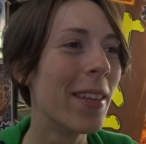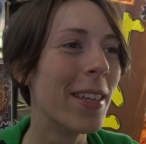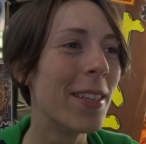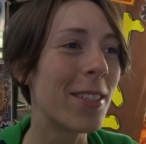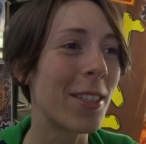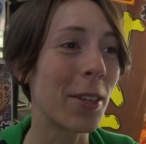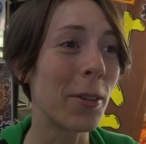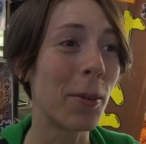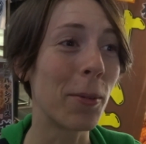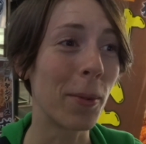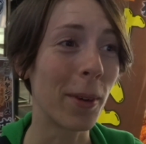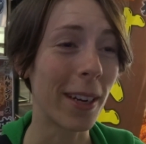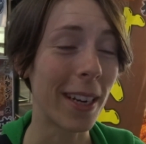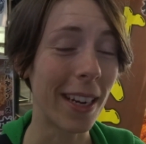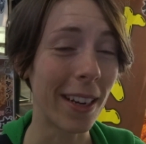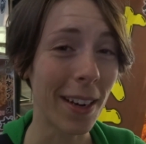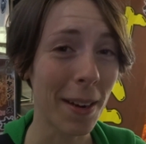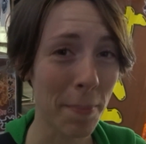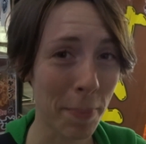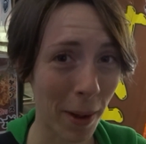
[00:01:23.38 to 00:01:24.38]
So we're
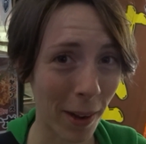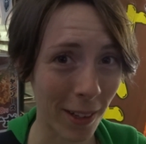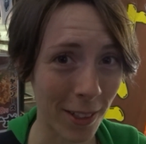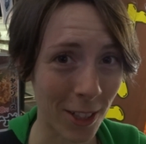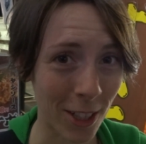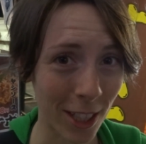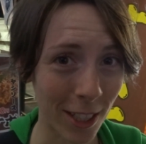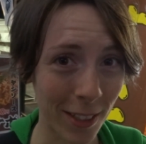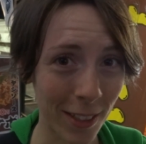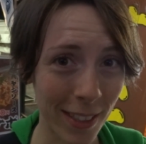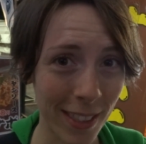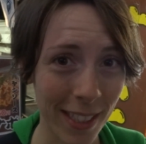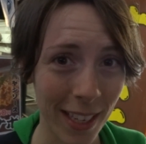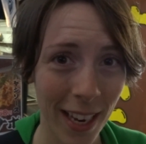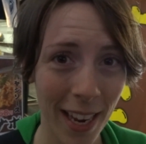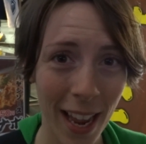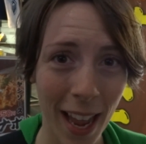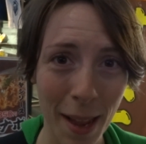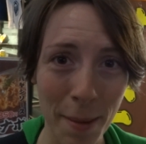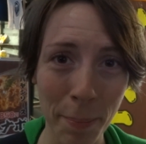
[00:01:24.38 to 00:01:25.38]
here at Ponchos,
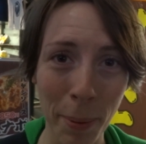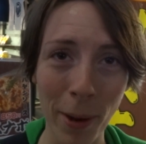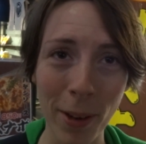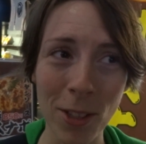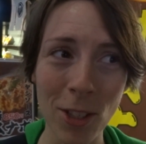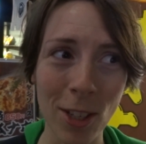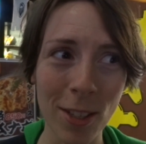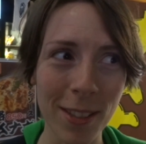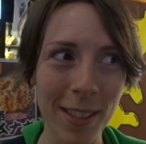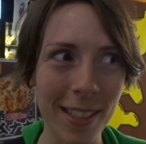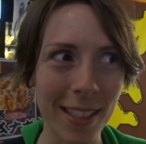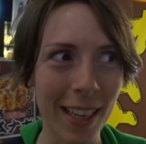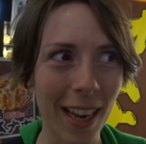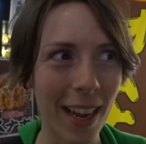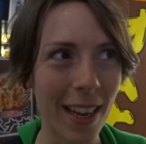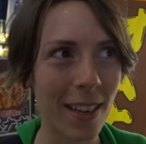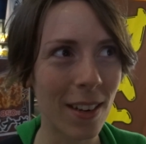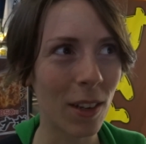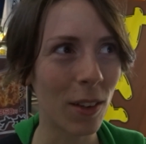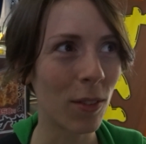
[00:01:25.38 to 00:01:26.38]
and Ponchos is
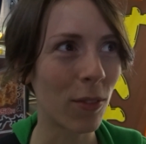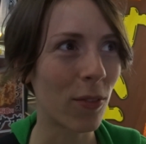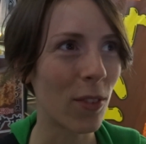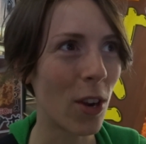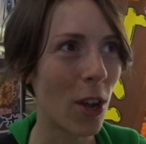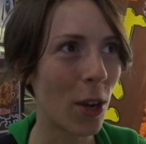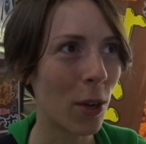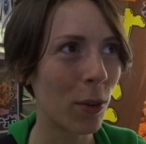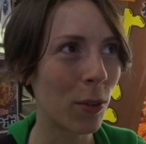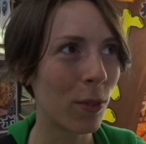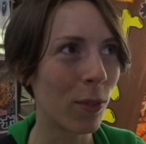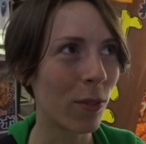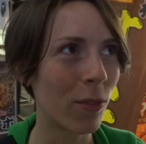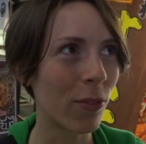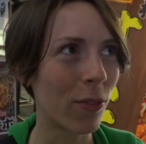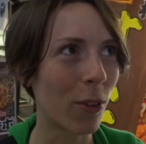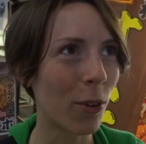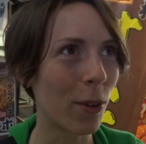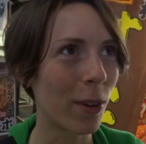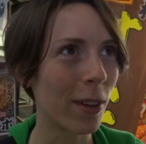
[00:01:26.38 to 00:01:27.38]
kind of known
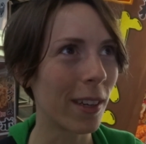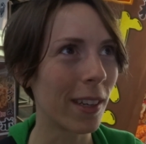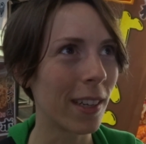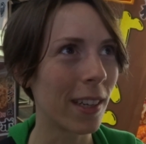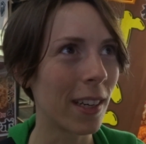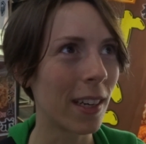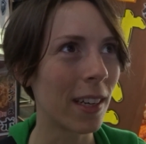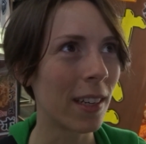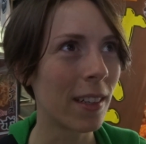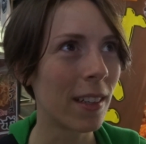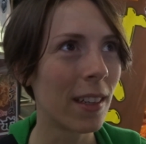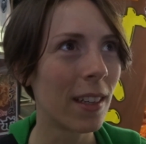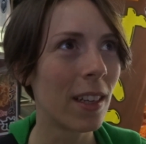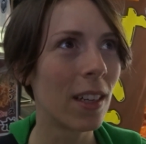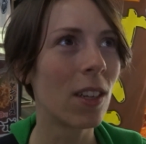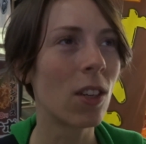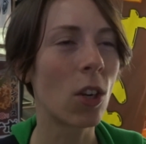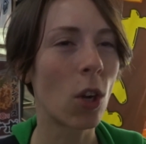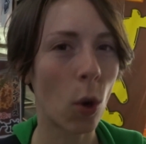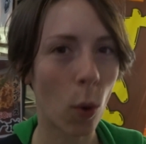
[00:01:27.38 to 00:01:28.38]
for
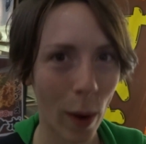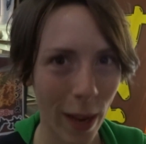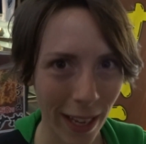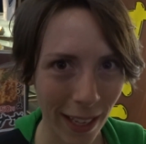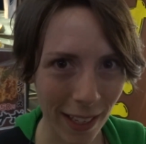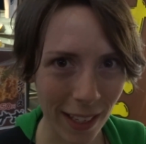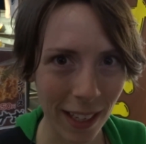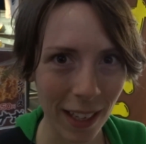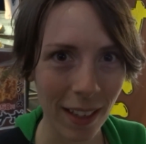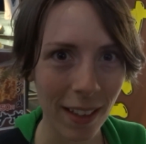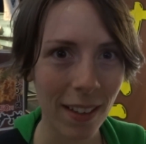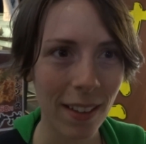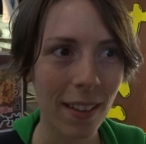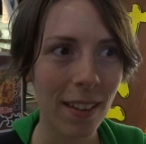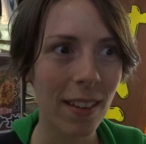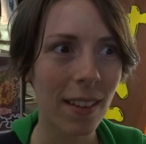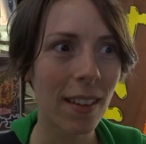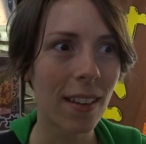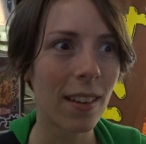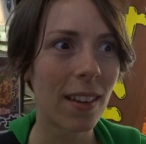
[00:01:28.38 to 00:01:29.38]
quick,
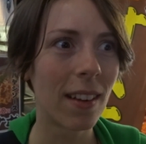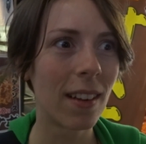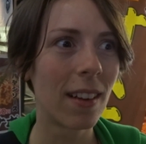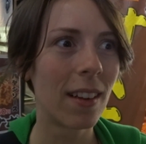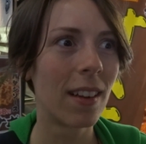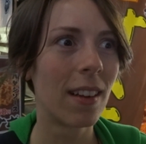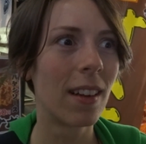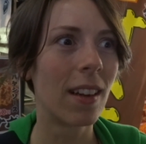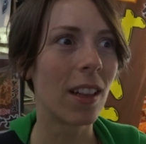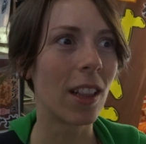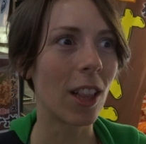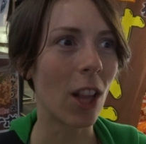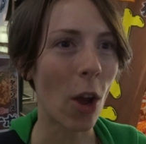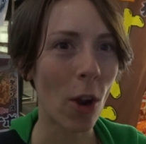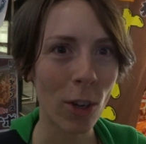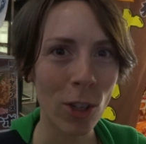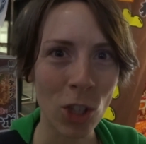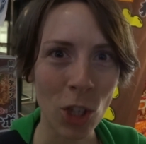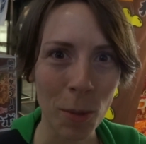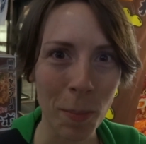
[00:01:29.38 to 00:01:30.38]

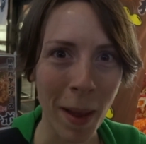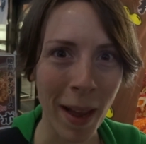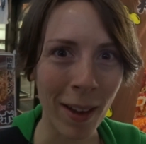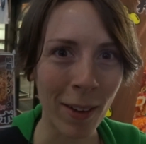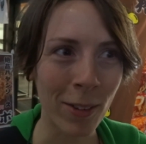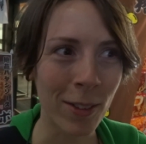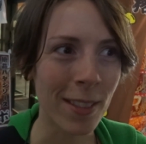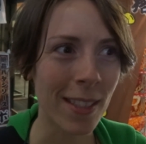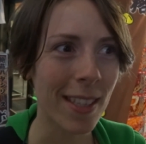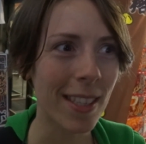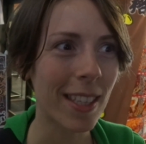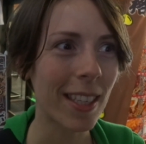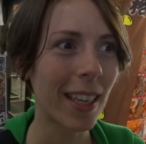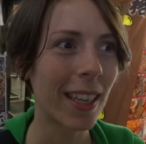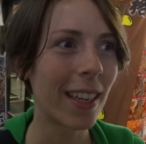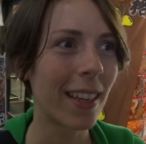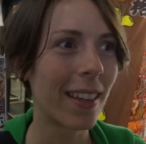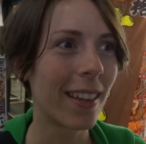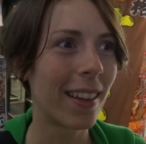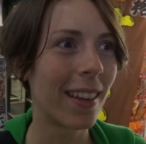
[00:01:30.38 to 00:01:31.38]
large amounts,
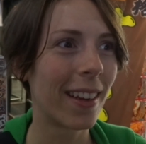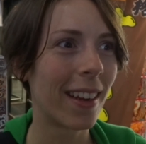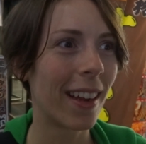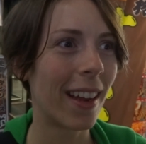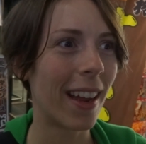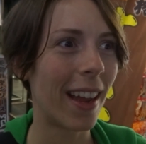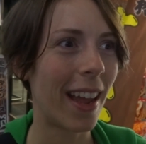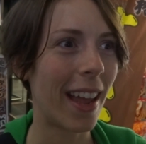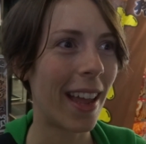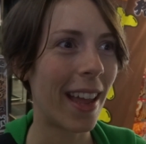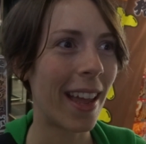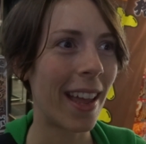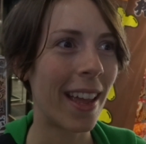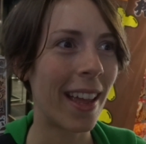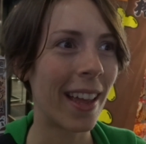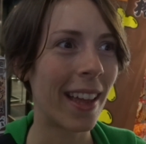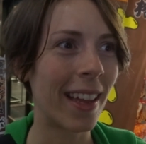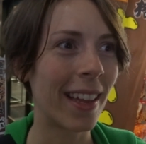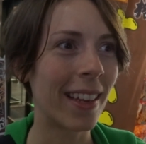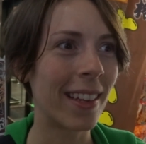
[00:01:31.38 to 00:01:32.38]

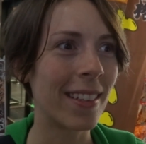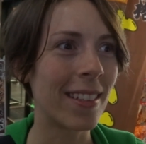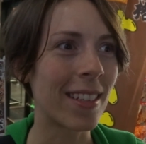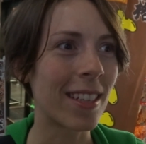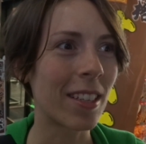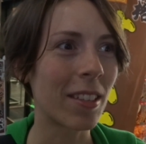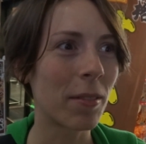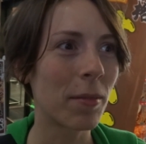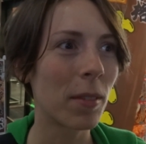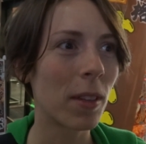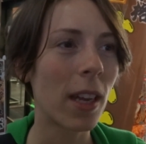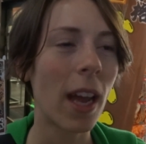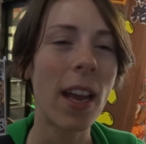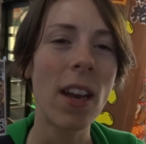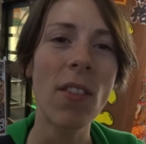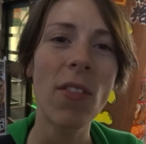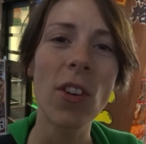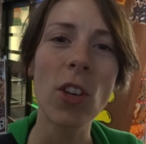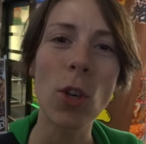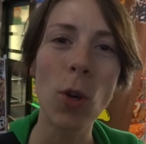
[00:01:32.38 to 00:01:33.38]
and kind
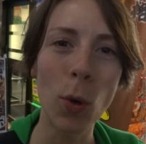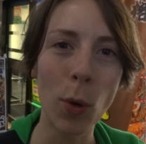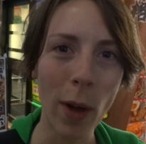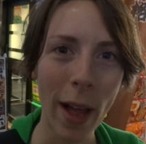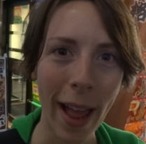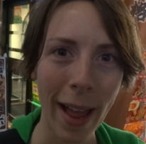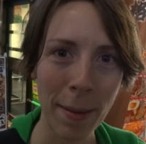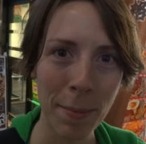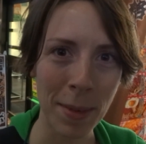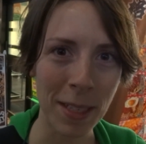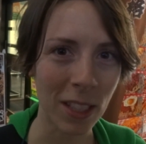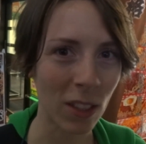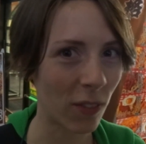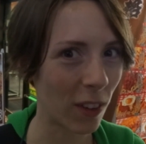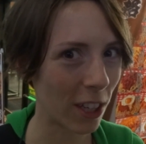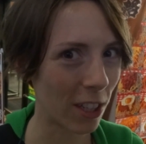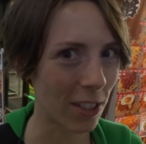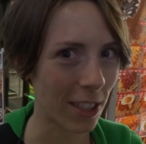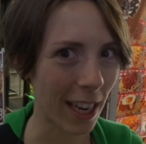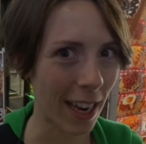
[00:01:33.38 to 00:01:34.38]
of a cool
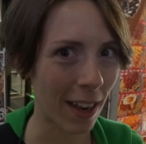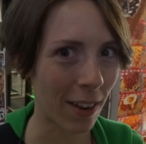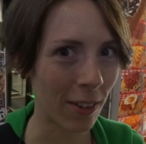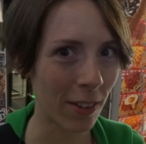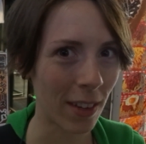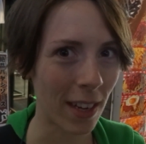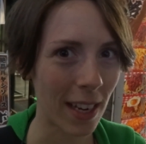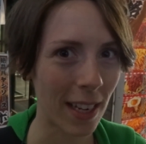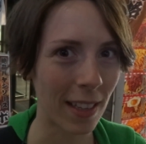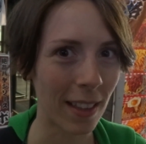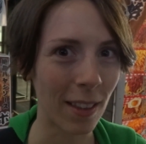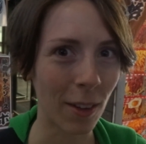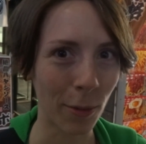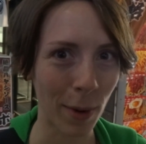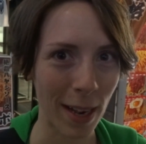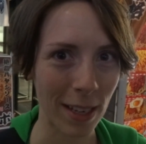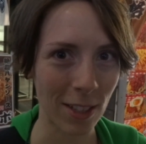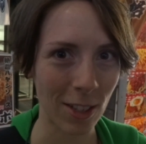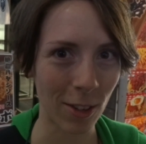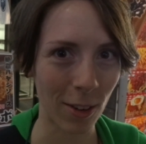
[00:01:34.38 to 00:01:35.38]
atmosphere down in the
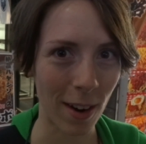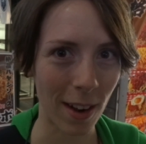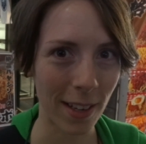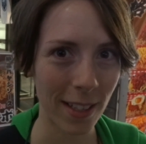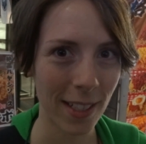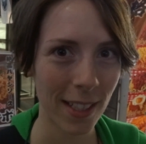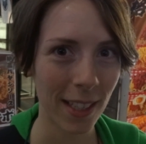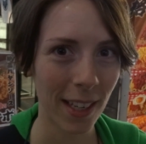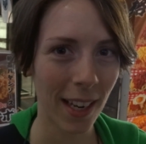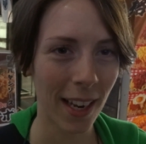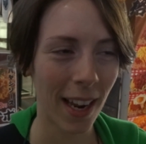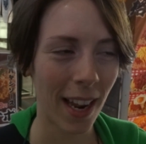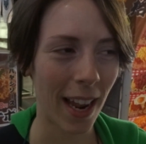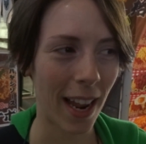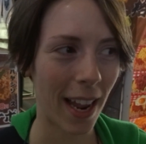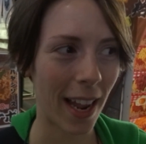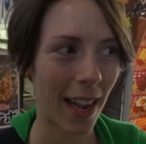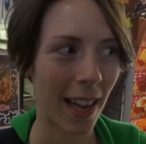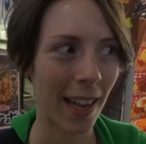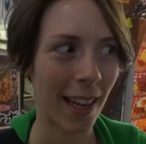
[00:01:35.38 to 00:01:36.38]
restaurant.
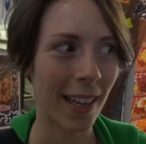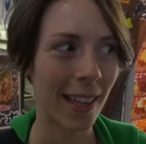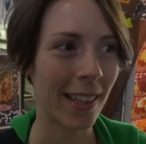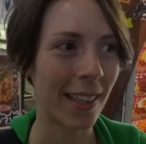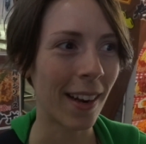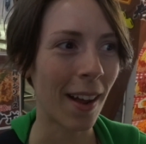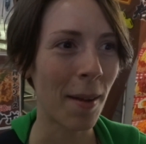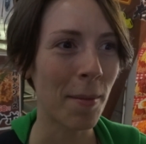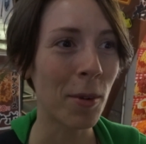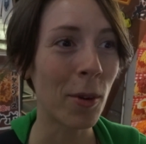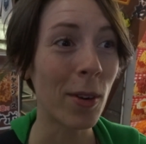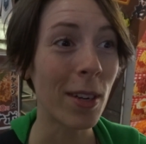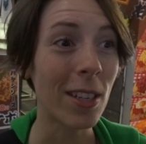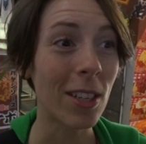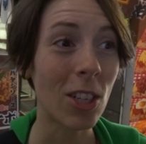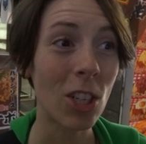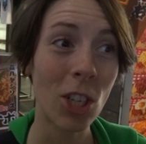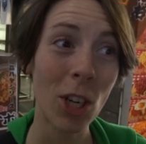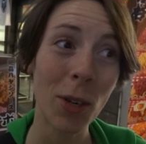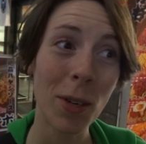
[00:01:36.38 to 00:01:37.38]
And I'm going to
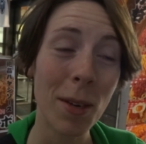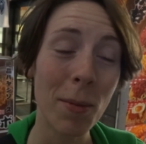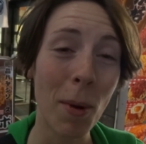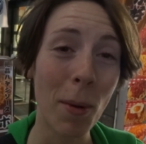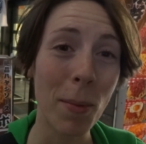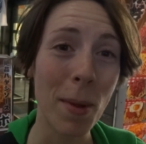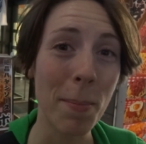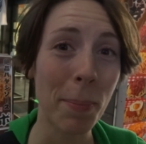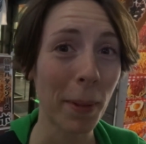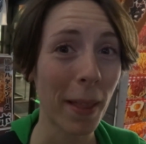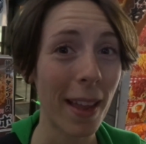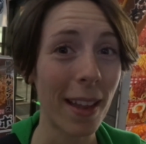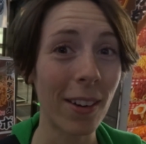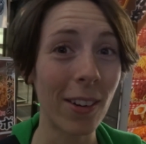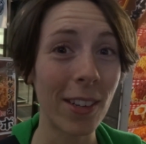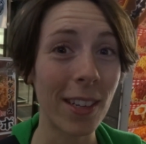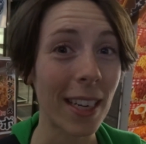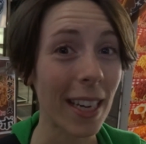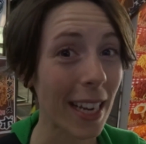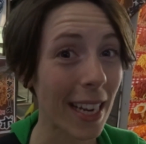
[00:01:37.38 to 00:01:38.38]
show you what we plan
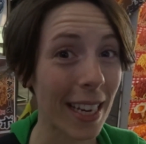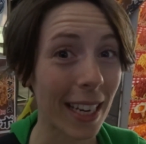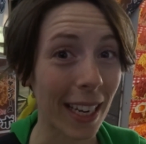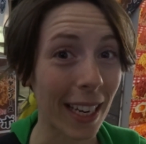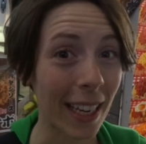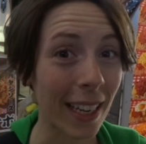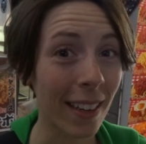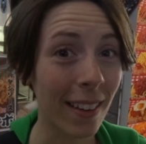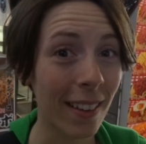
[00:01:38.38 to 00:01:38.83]
on eating.